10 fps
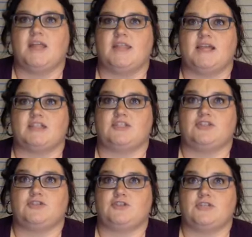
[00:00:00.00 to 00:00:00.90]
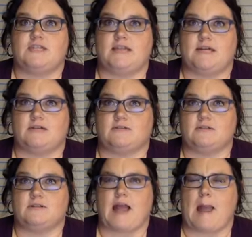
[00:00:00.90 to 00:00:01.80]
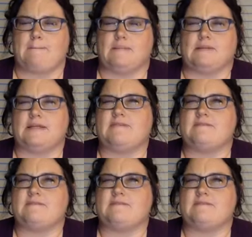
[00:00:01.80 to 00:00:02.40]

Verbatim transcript: that's usually held, I believe,